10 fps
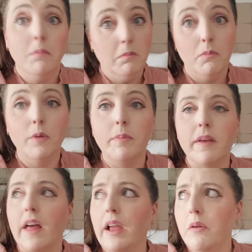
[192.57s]
would be
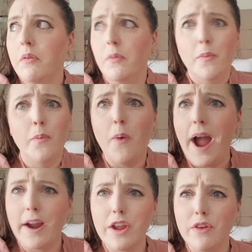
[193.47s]
like, why
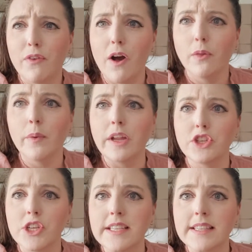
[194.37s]
are you following
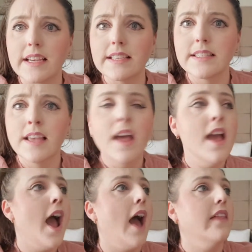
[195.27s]
Jesus?
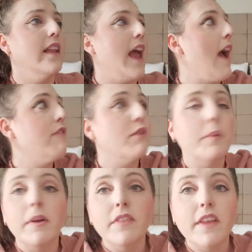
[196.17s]
And then
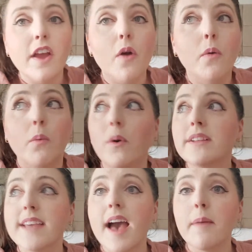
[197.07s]
everywhere they go,
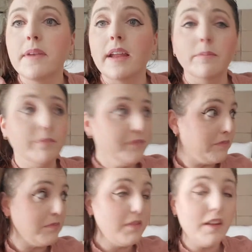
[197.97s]
what's happening?
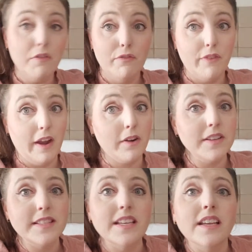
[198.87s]

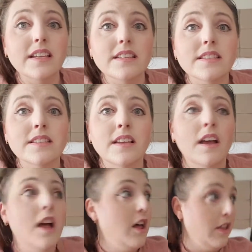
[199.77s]
Pharisees,
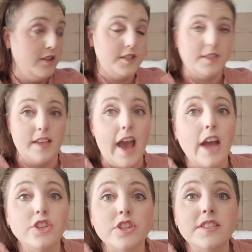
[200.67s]

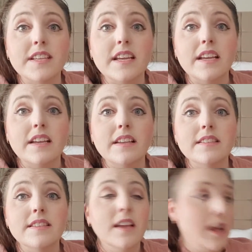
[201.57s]

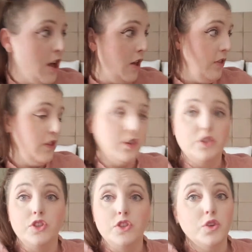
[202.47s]
Sadducees, the
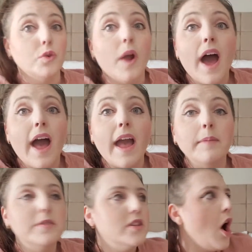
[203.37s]

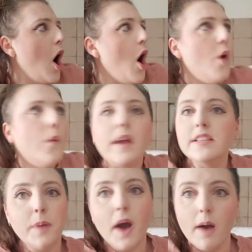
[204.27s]
scribes, always
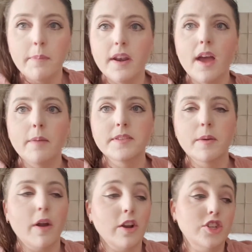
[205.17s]
popping up
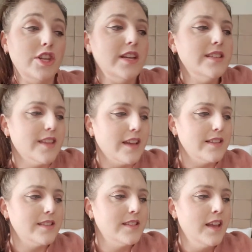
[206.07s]
somewhere.
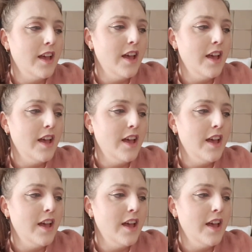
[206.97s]
Jesus,